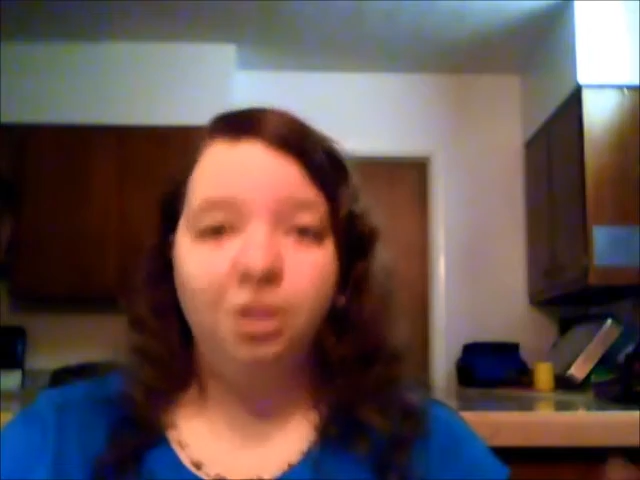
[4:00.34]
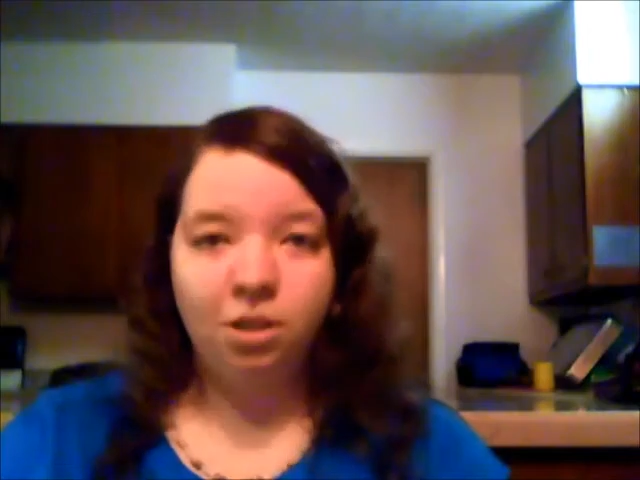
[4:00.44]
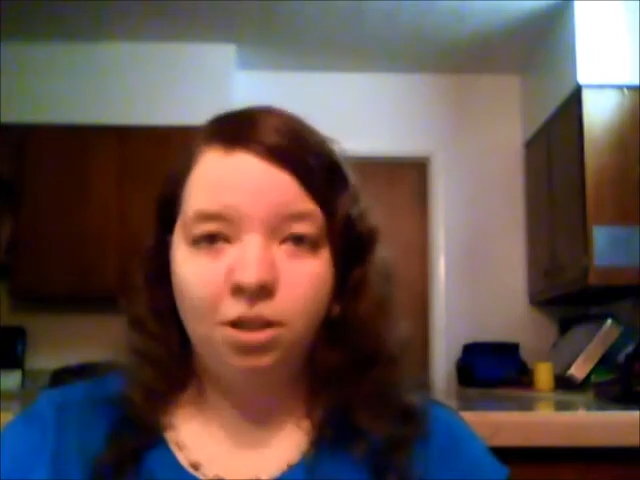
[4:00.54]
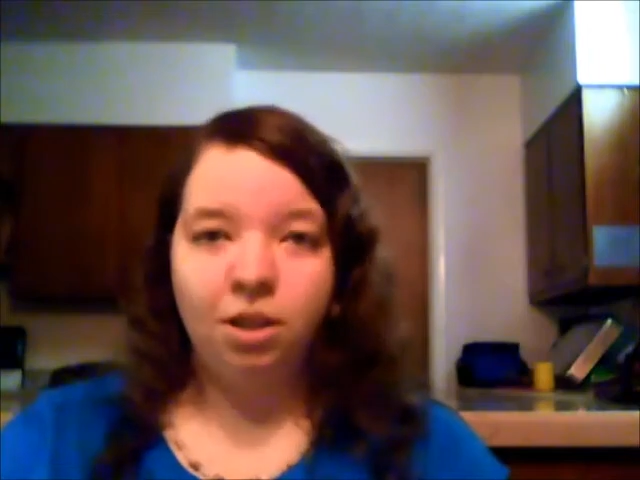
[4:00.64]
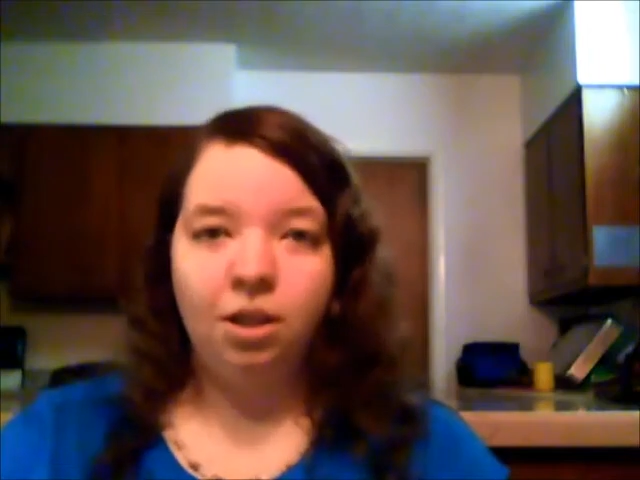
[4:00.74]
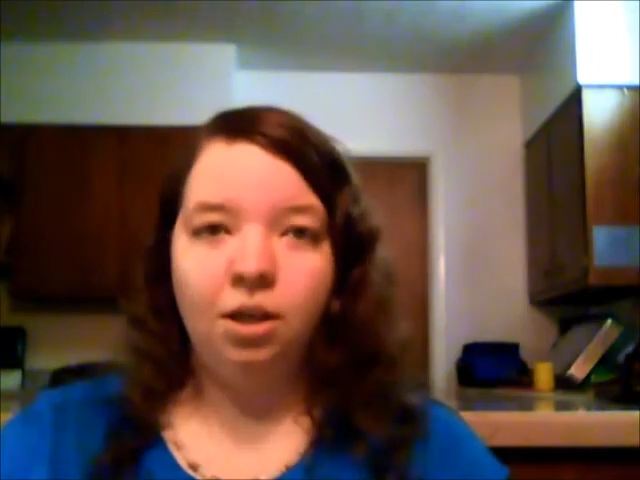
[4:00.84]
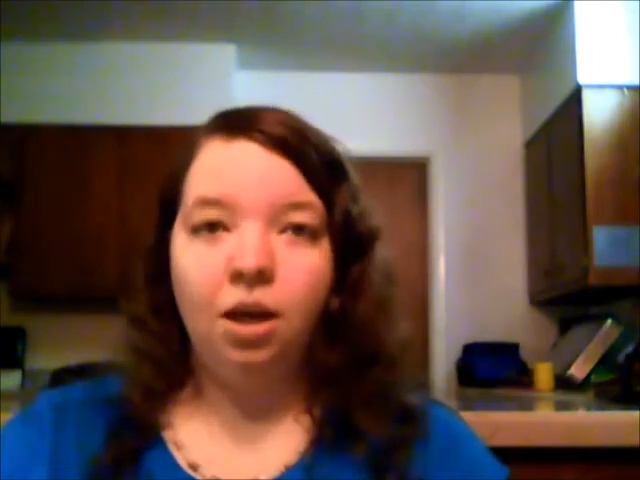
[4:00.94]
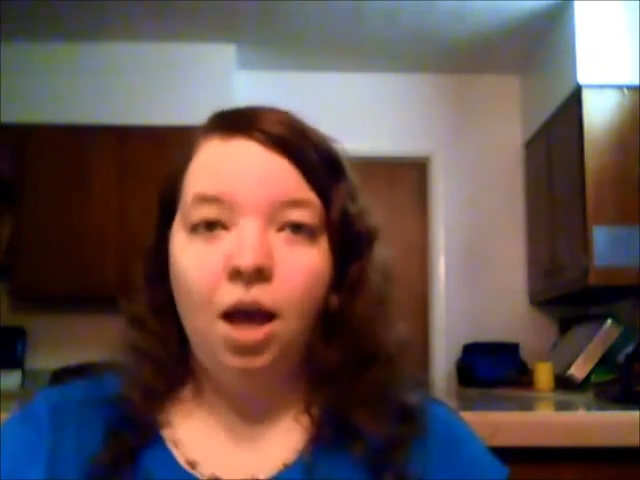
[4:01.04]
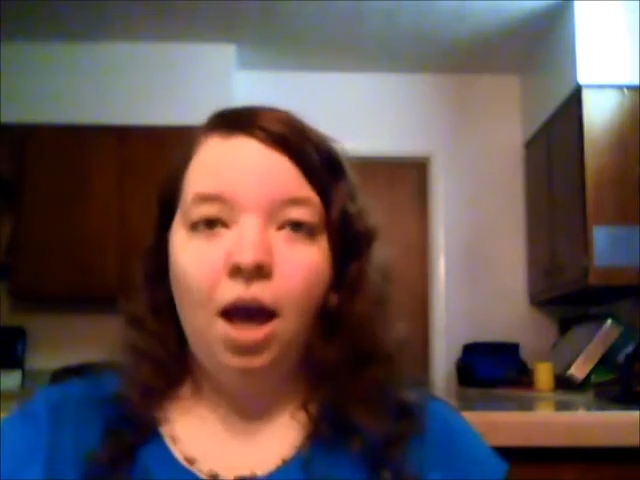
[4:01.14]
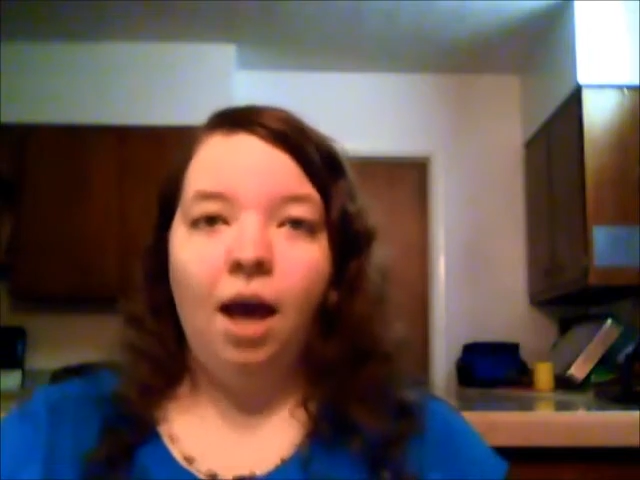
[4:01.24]

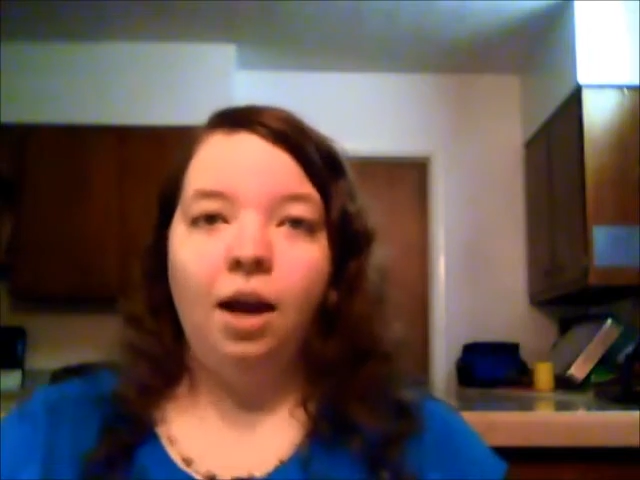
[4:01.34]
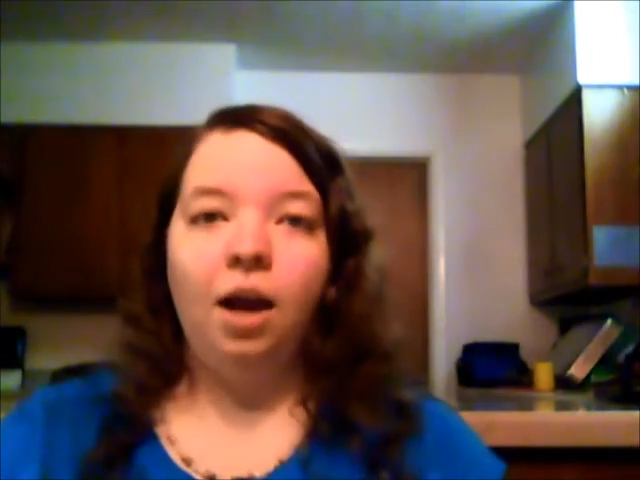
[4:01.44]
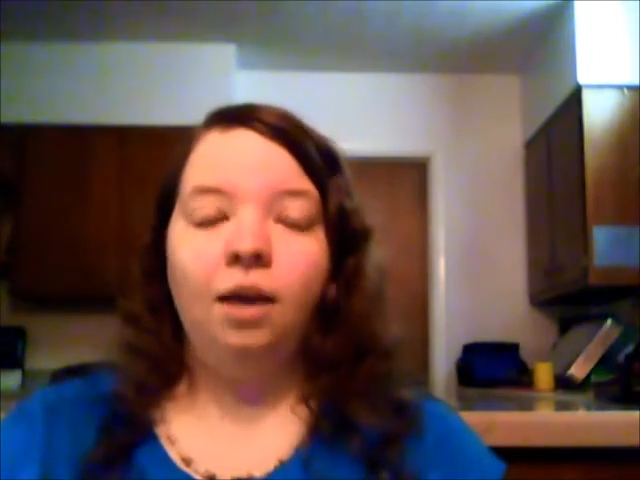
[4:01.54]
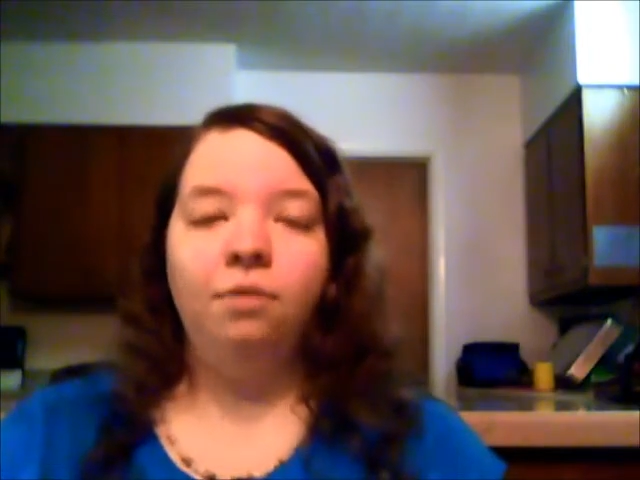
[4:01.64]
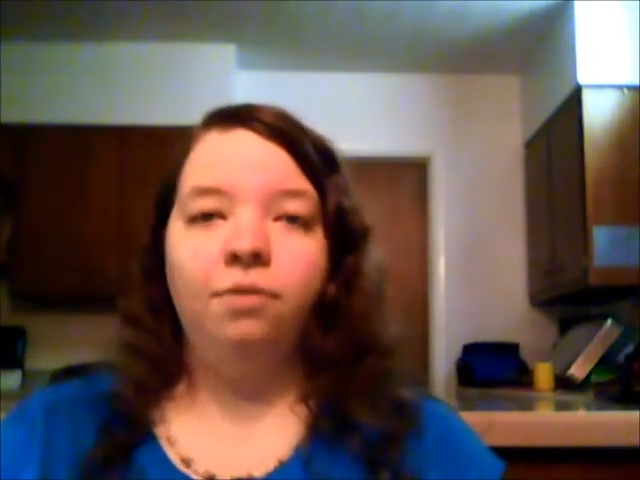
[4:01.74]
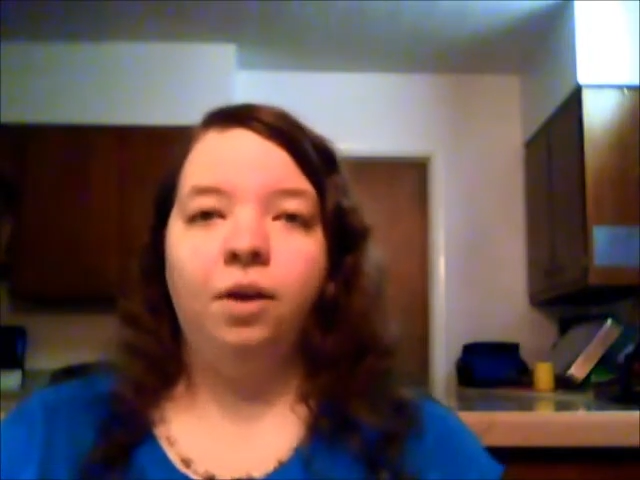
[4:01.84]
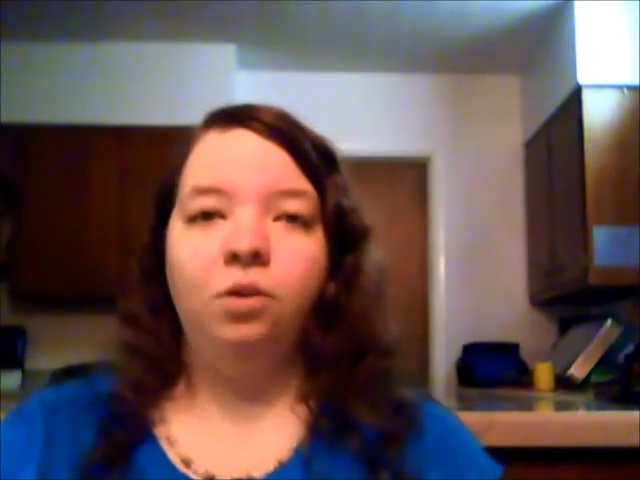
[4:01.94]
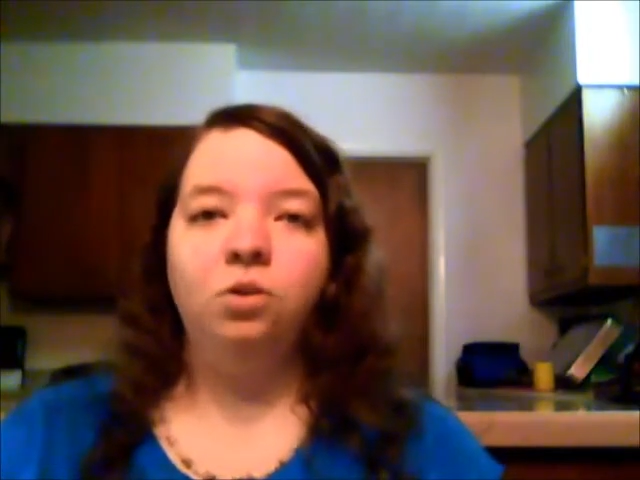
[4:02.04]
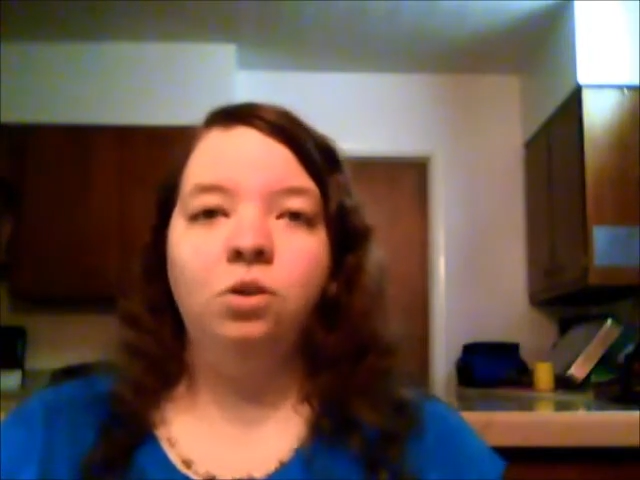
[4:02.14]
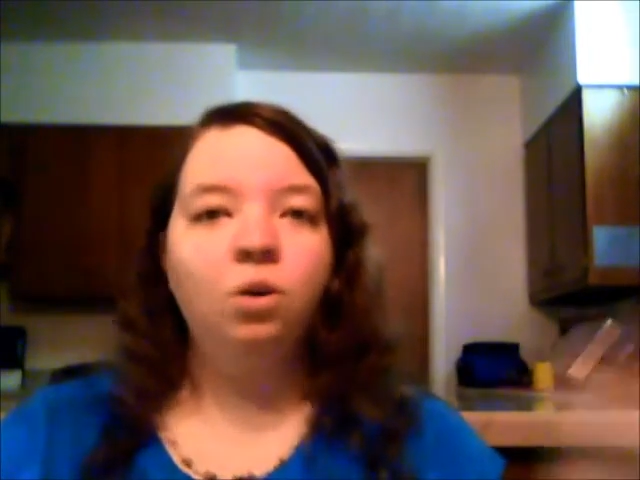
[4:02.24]
deity and I
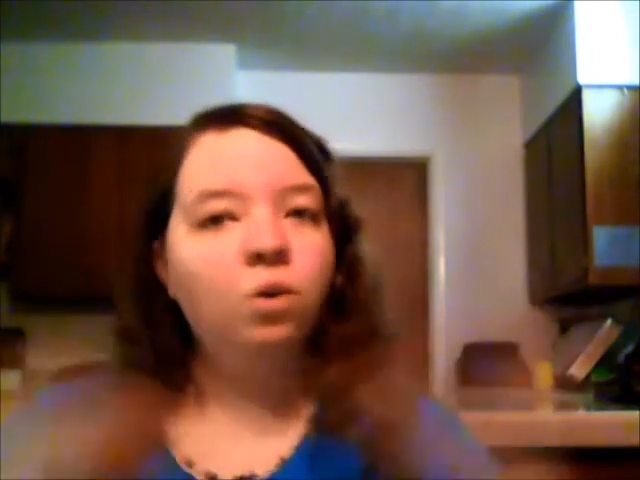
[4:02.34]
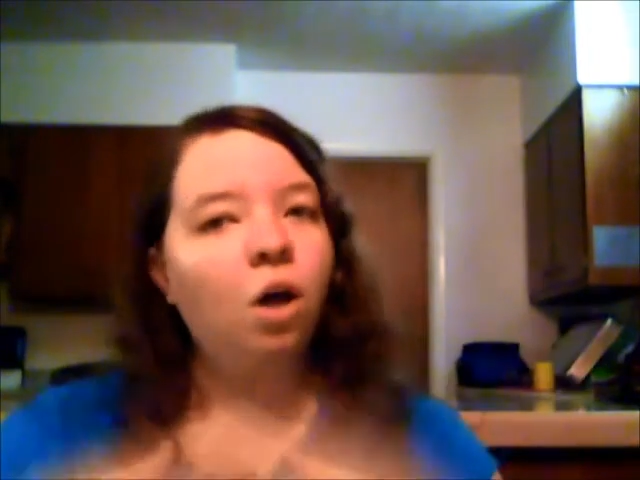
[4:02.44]
felt so